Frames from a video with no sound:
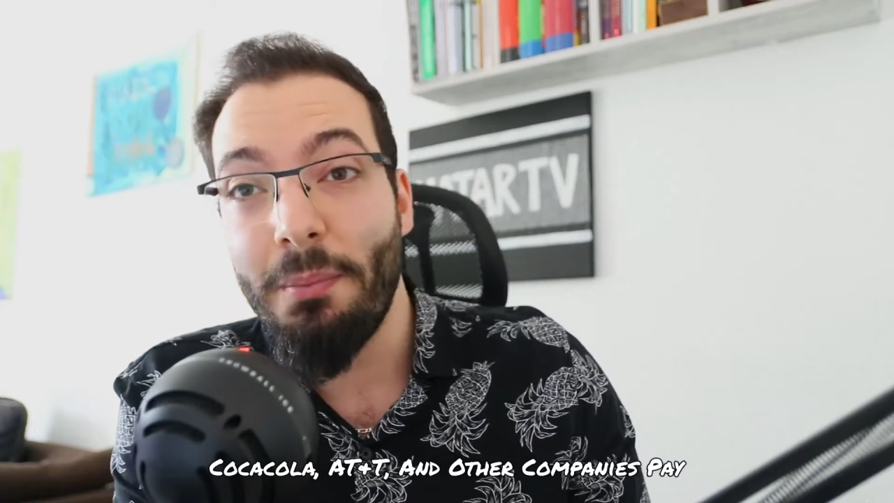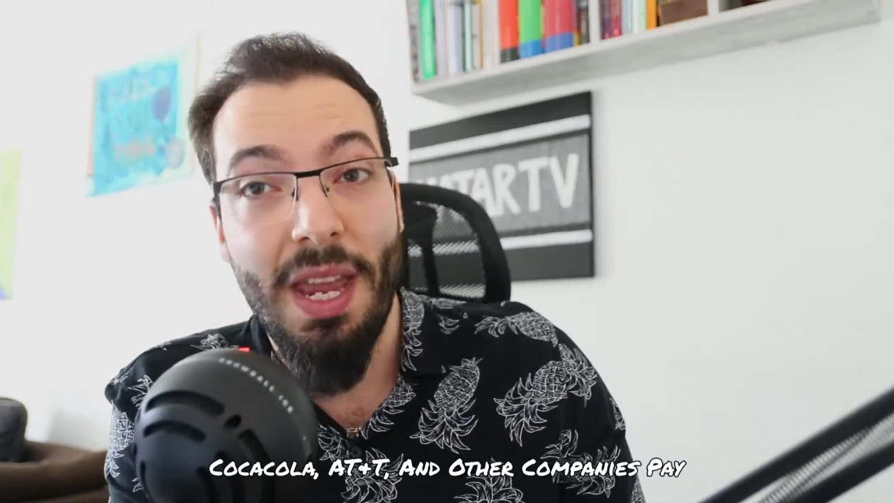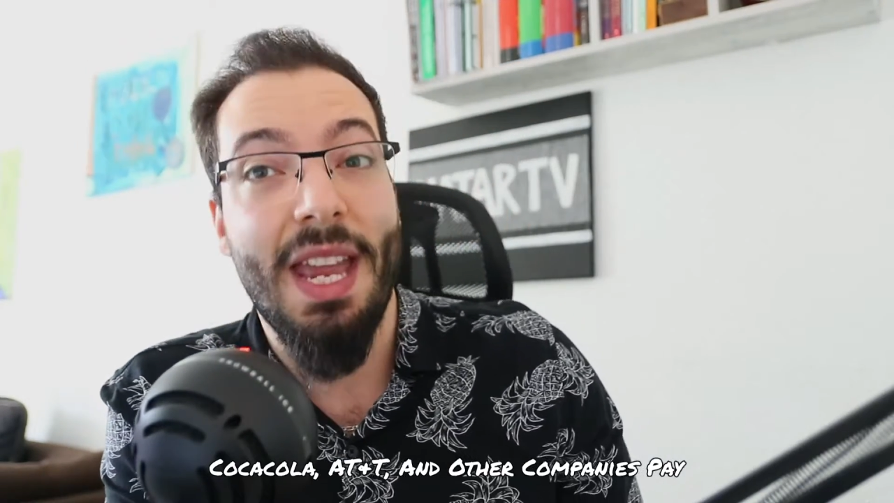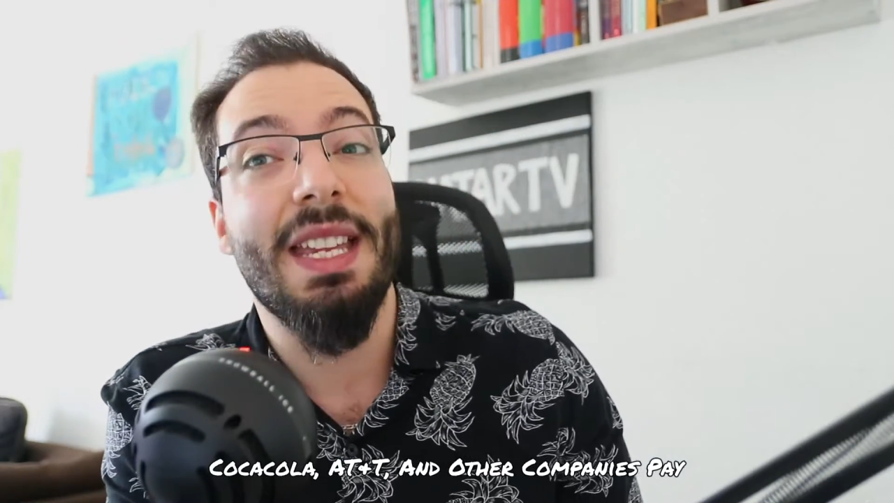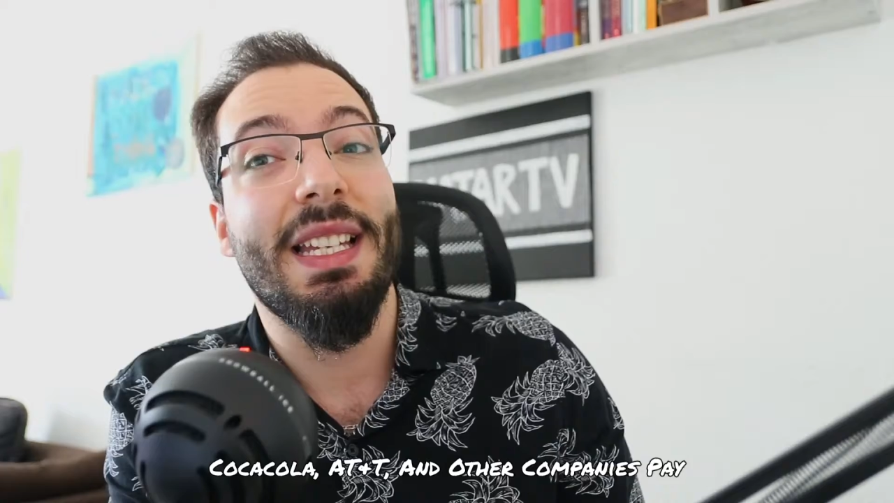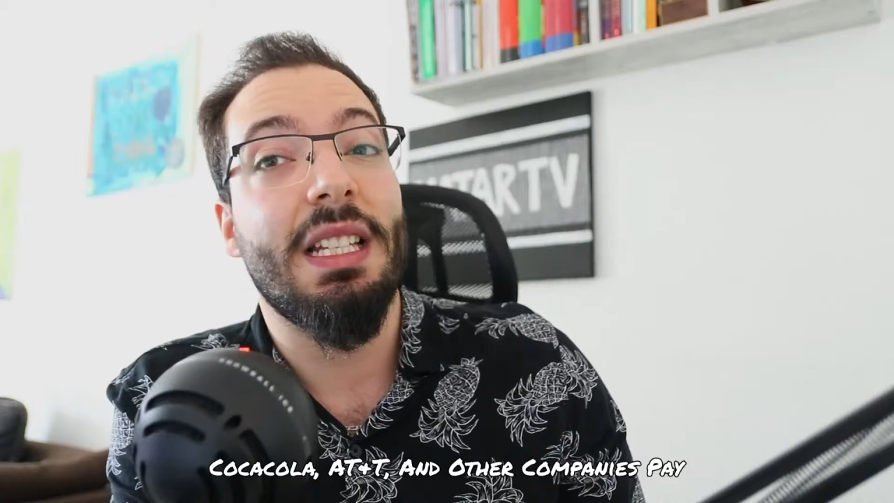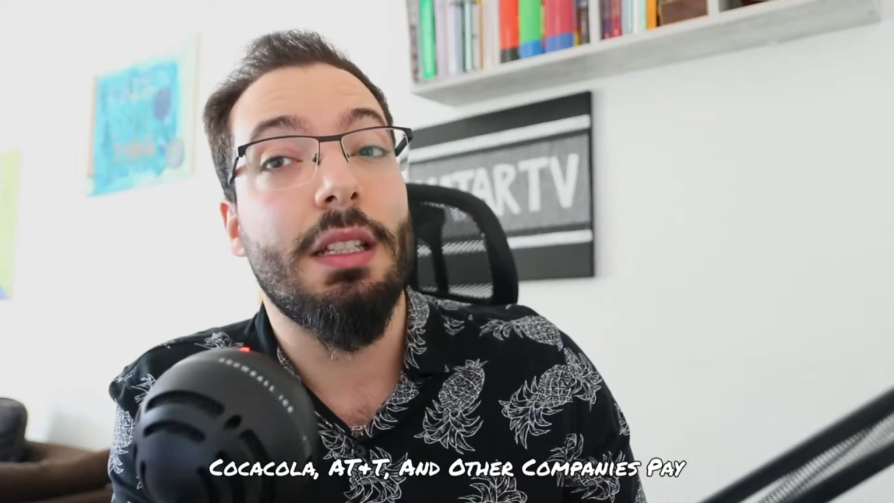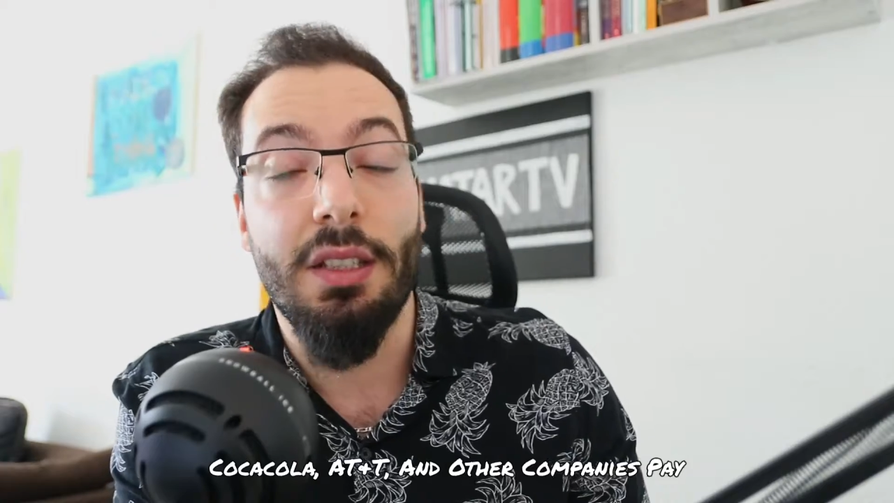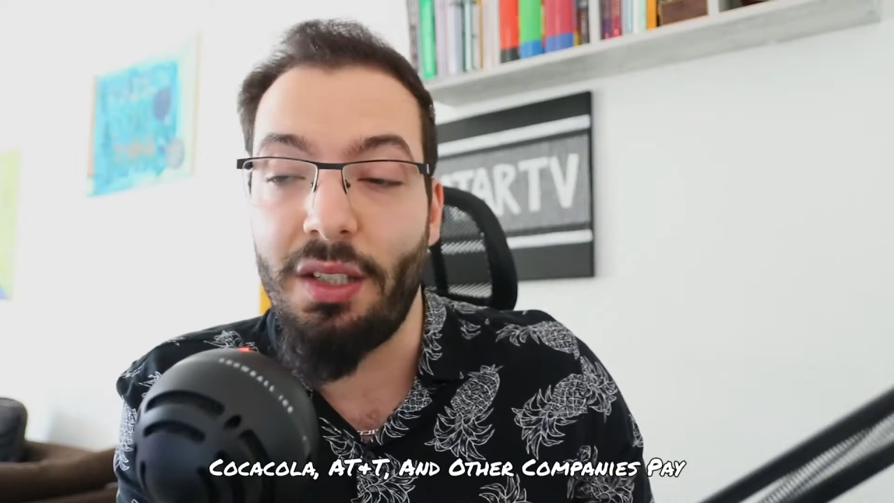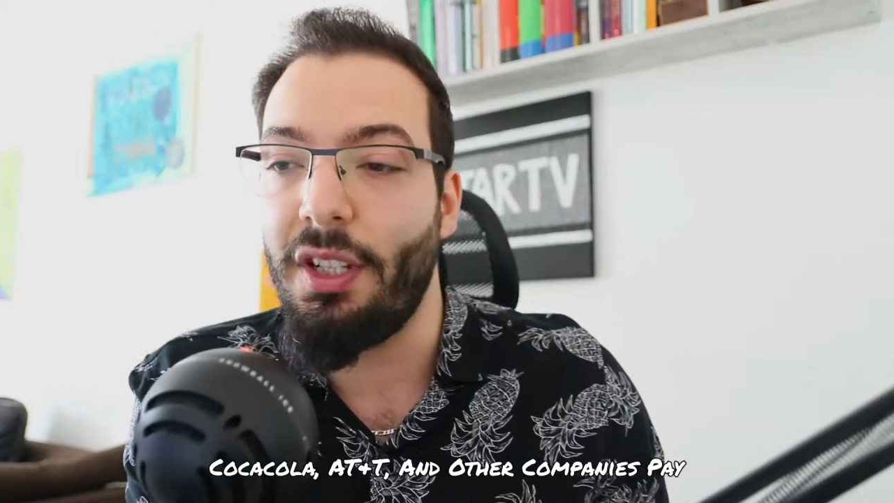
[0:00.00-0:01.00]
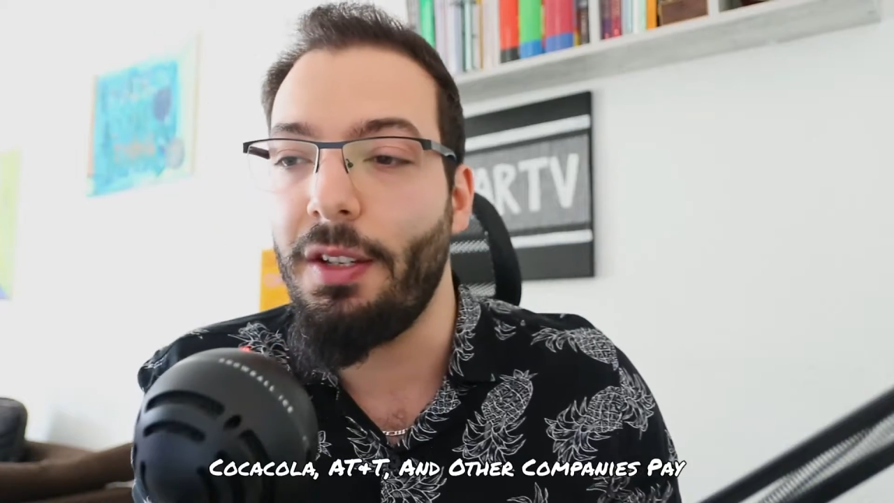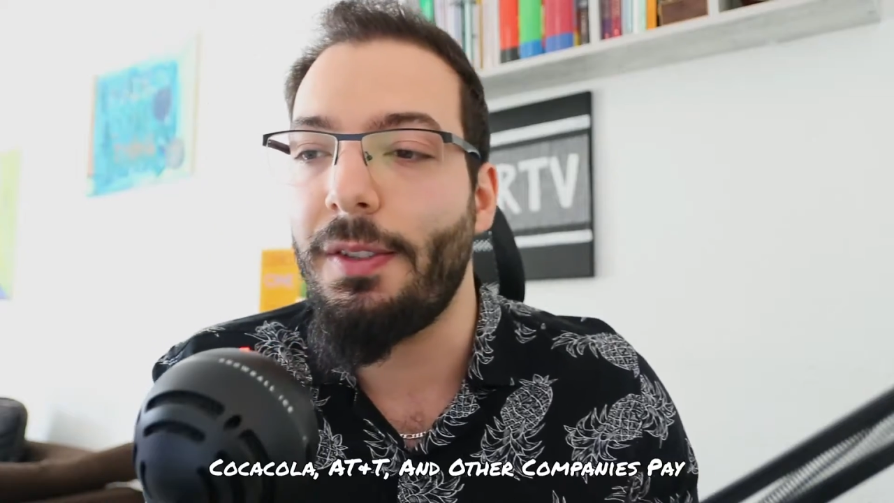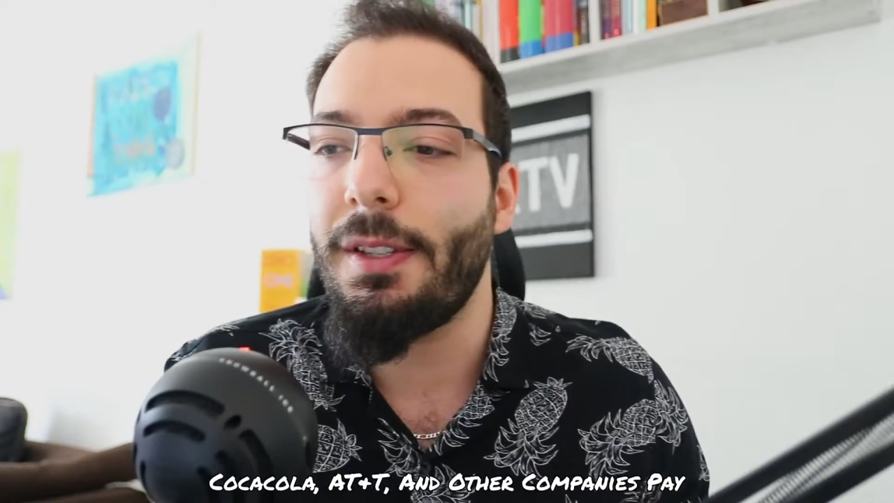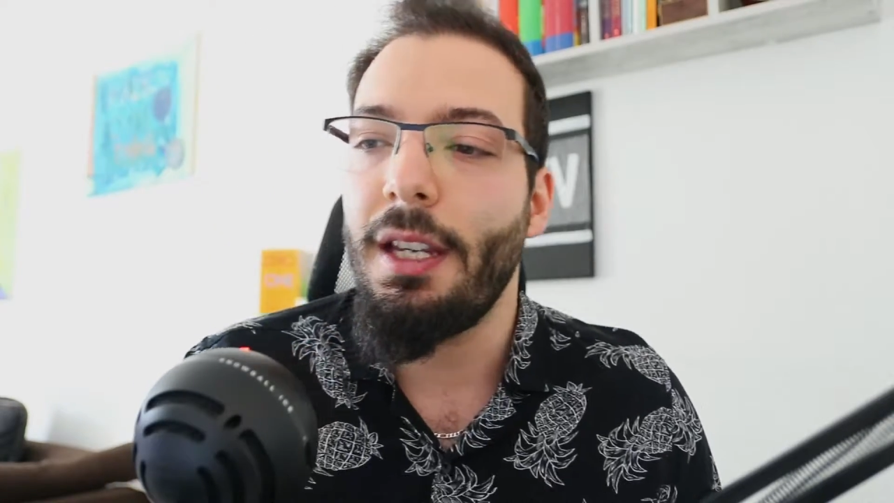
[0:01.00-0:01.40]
pay dividends.